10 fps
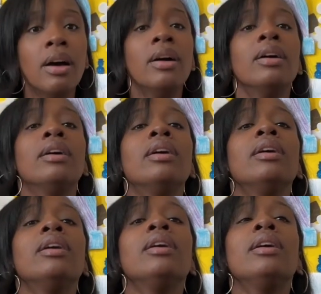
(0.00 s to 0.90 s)

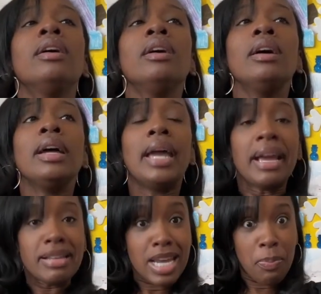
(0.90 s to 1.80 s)

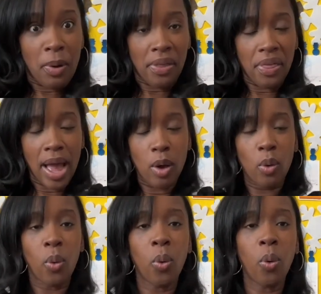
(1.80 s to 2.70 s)
and deep breath out.